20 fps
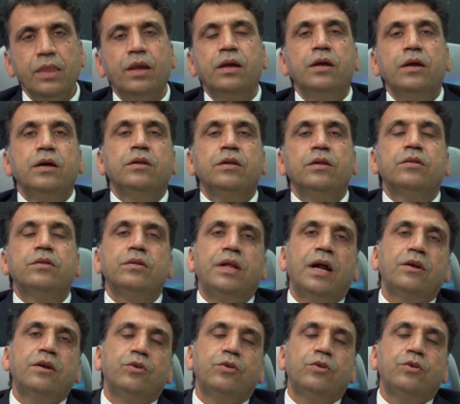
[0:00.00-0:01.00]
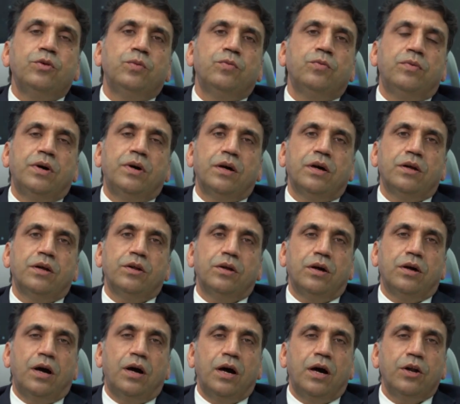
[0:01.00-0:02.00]
so that you
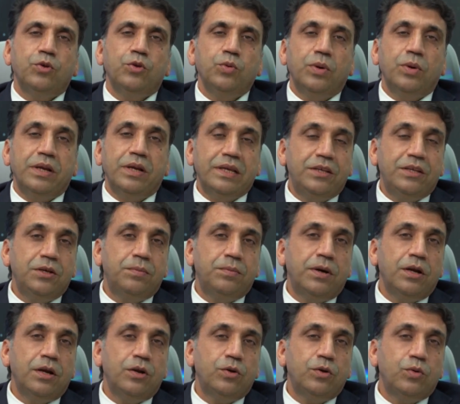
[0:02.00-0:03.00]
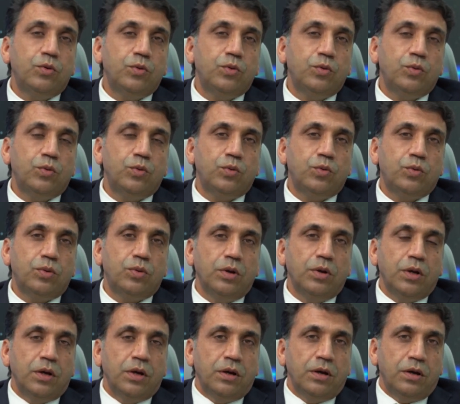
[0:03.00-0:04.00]
are you eligible
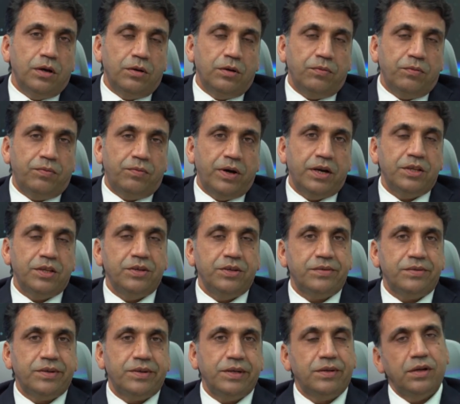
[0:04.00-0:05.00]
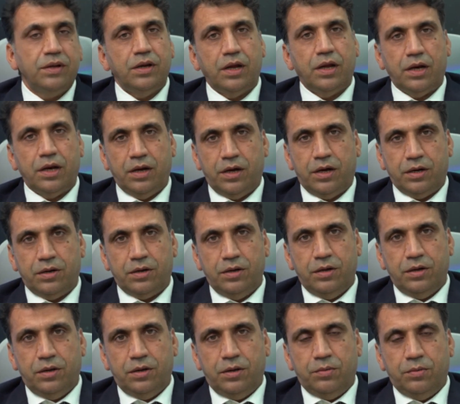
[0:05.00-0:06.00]
for registration or not,
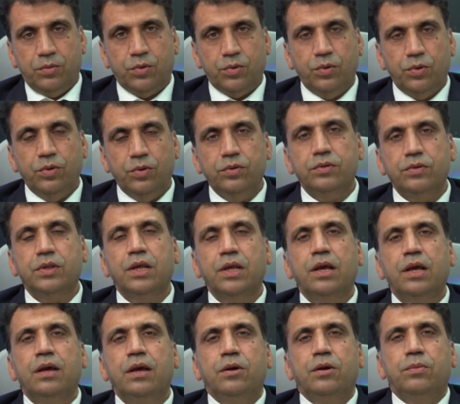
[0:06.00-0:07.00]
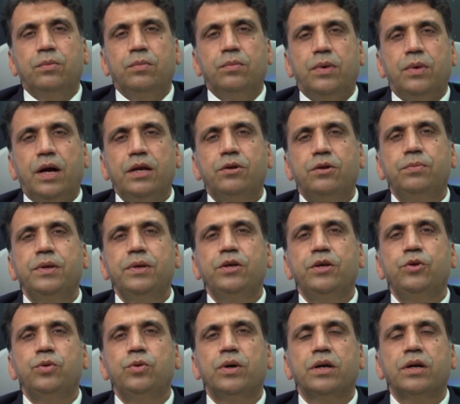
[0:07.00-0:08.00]
because might be you
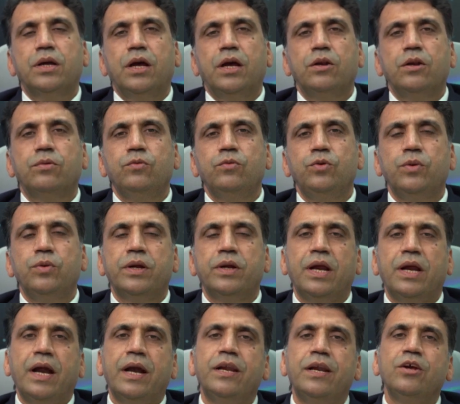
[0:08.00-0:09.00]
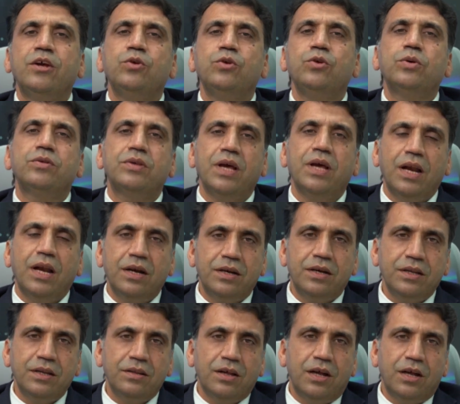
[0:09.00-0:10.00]
are adding your salaries
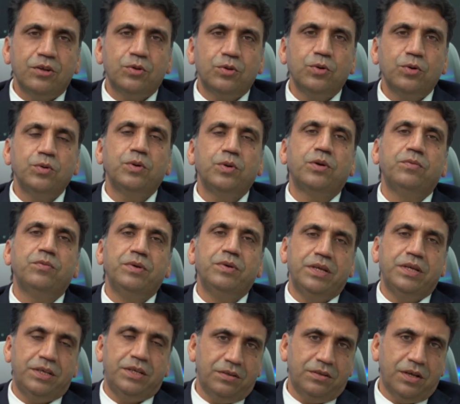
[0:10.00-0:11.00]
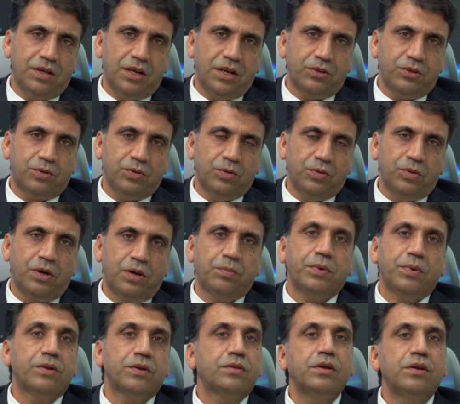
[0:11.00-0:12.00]
also, your wages also, or
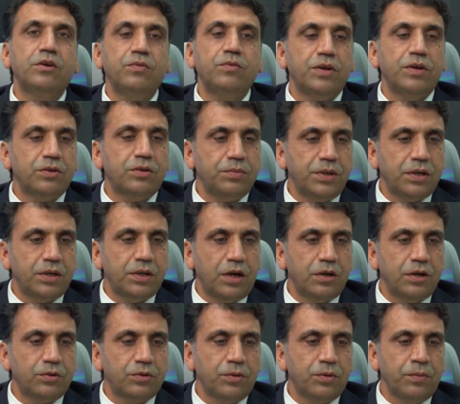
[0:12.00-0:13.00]
personal investment also,